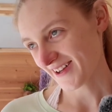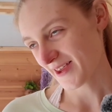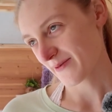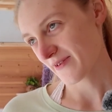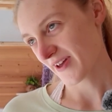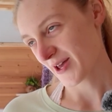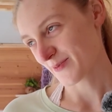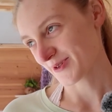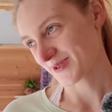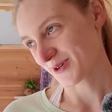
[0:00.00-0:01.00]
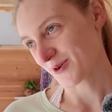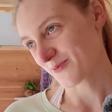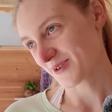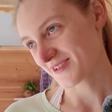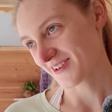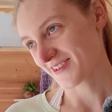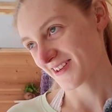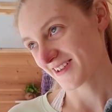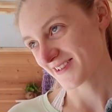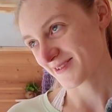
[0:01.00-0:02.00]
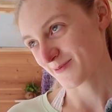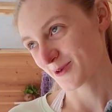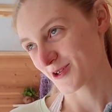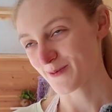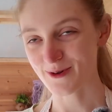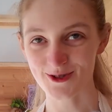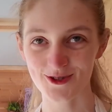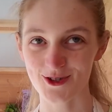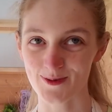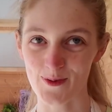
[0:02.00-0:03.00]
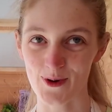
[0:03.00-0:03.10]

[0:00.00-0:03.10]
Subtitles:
Then we have Hitmontop, which I think is one of the most stupid